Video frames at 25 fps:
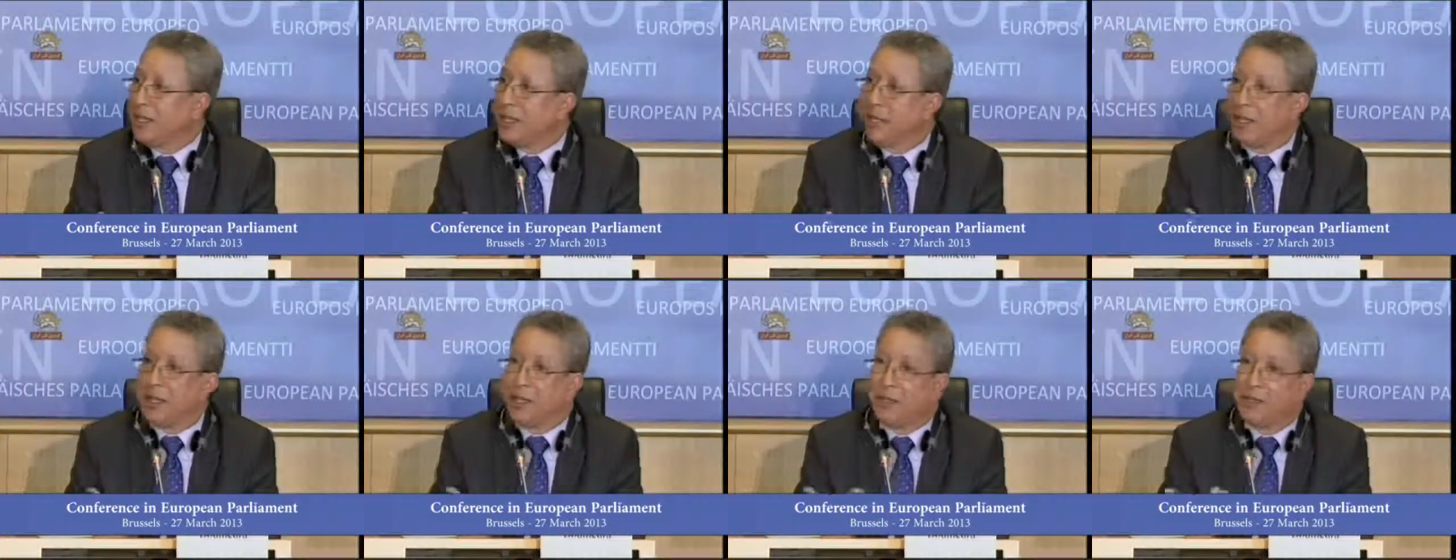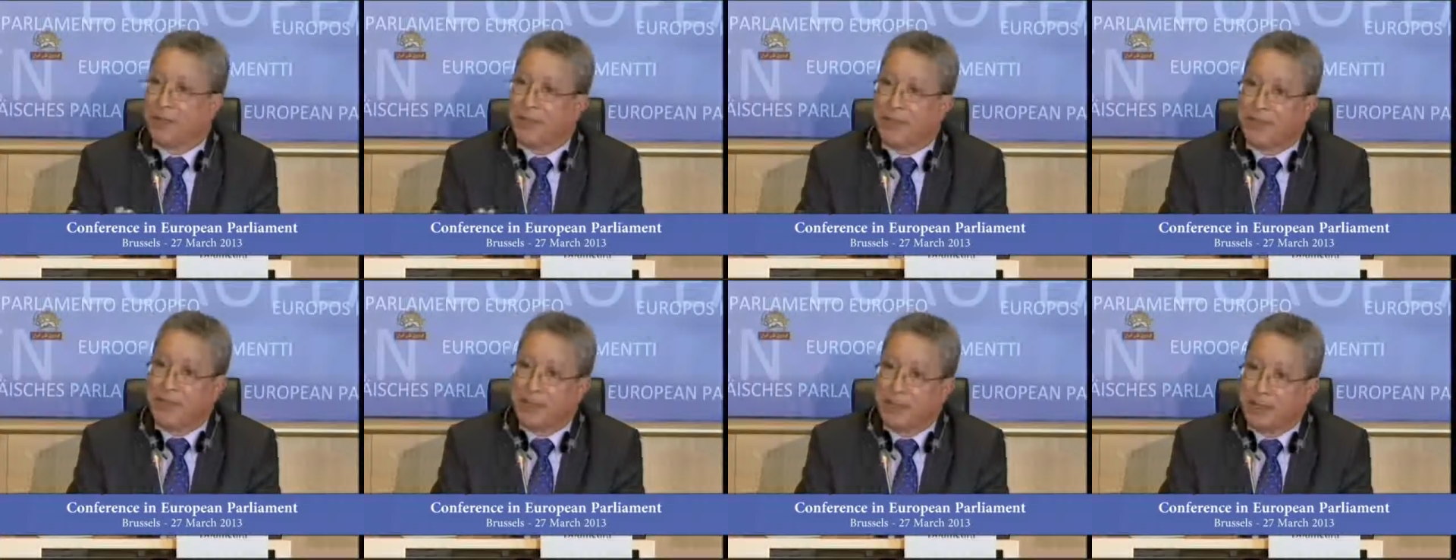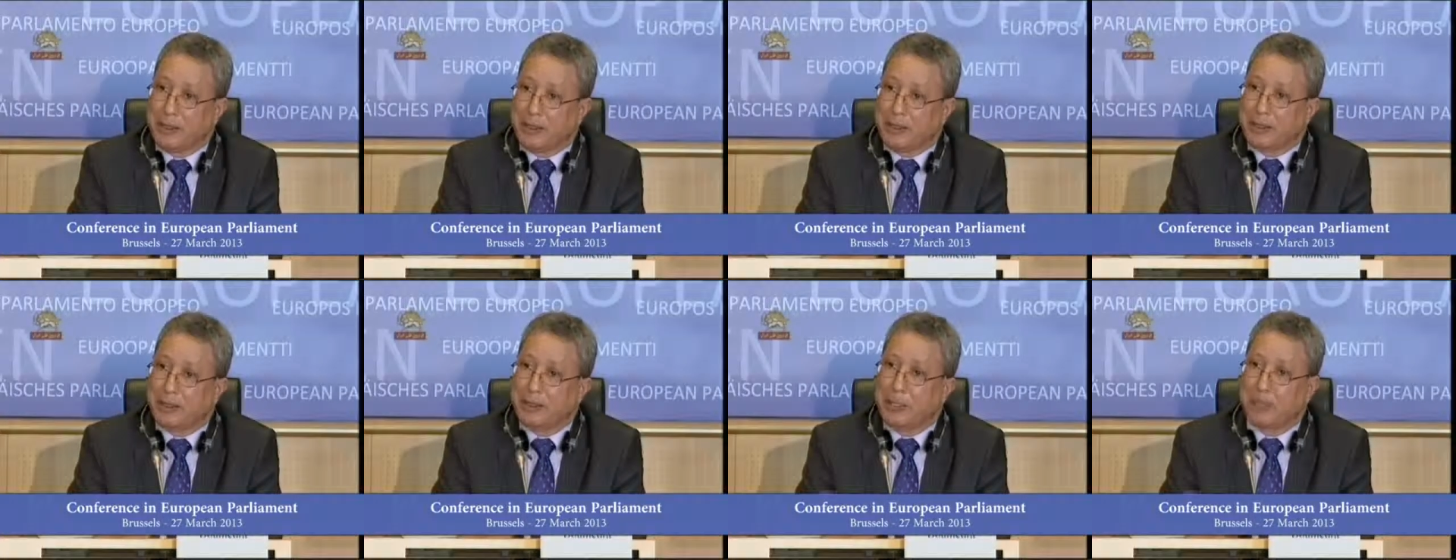how
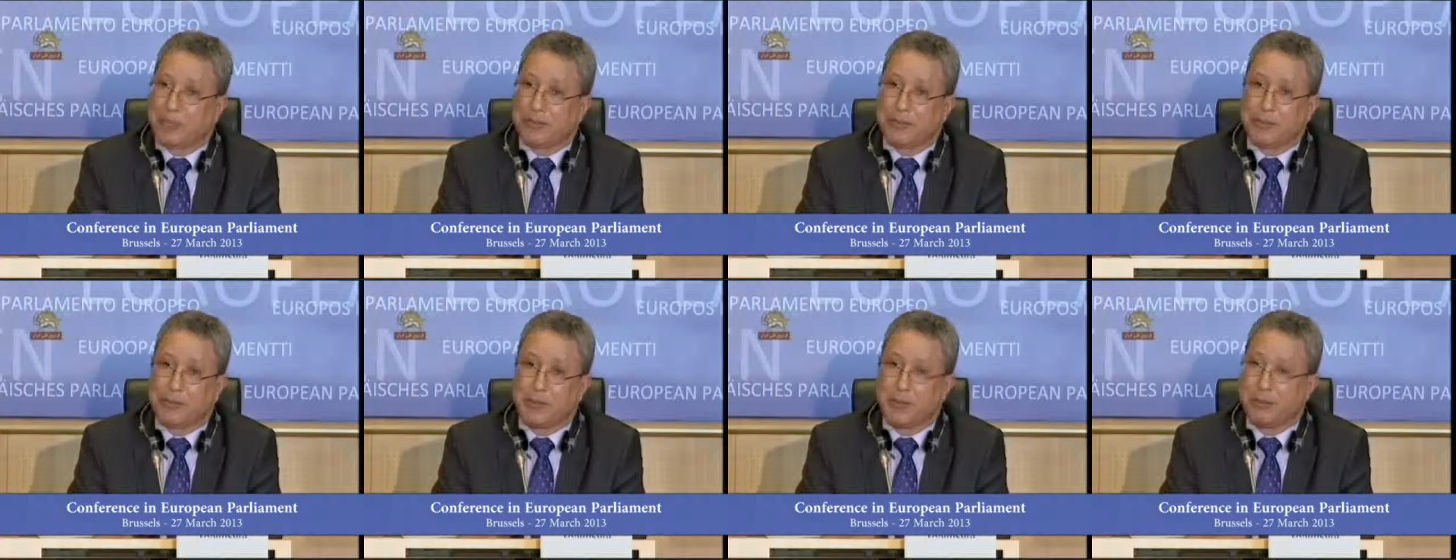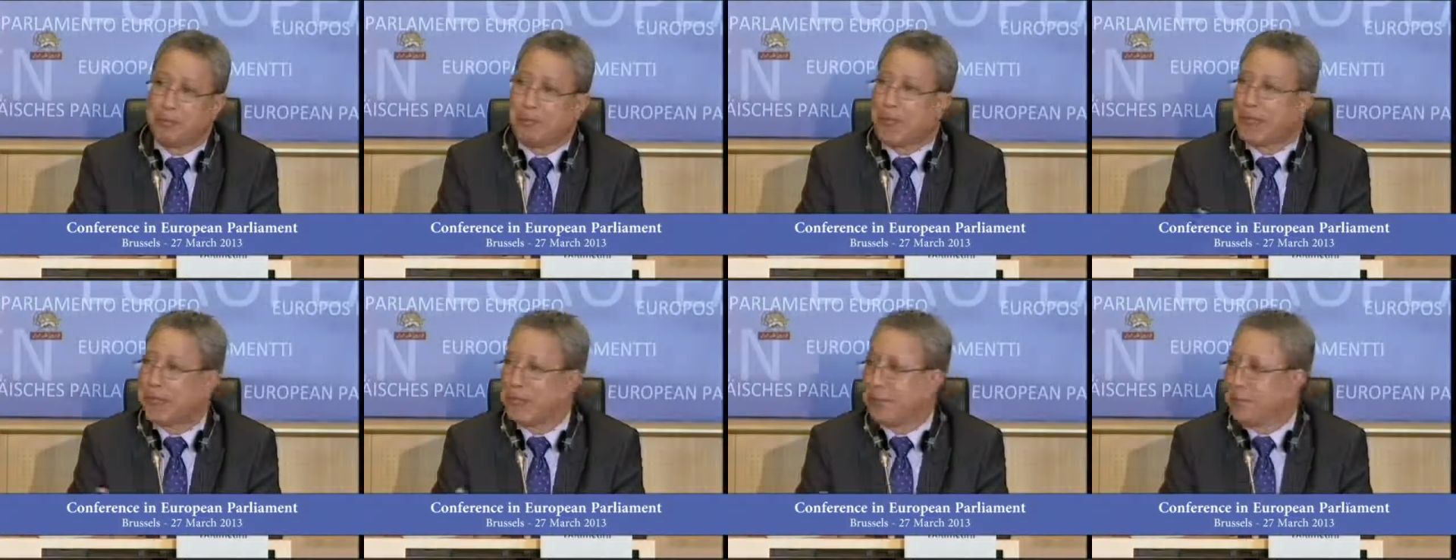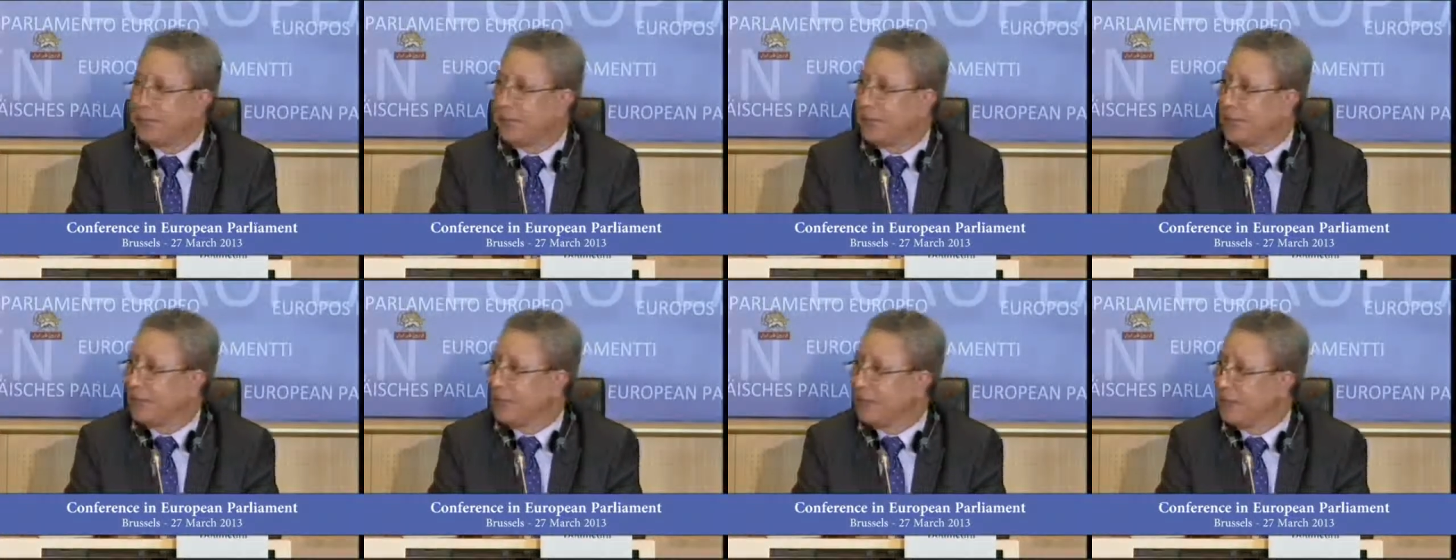things have been
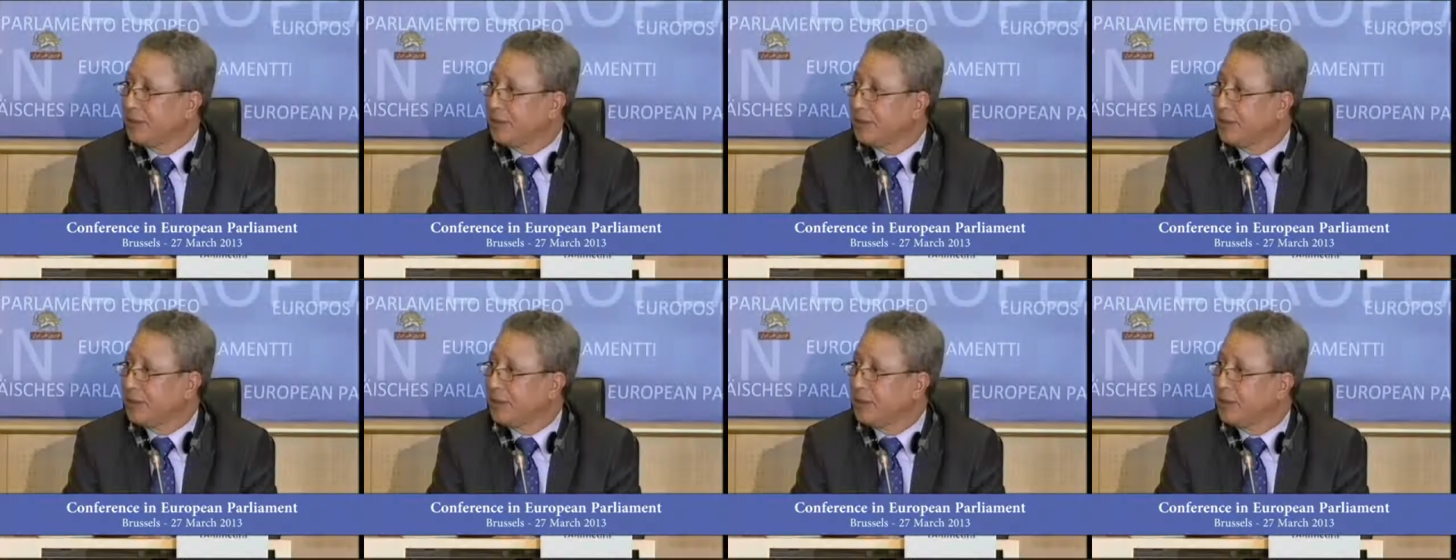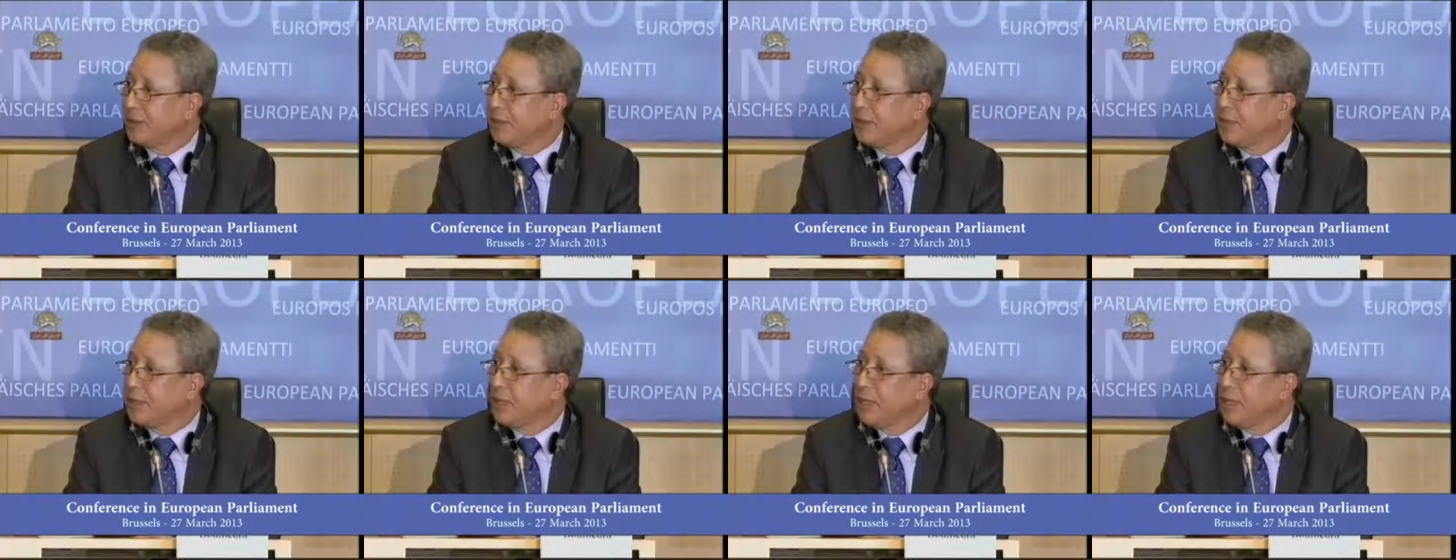manipulated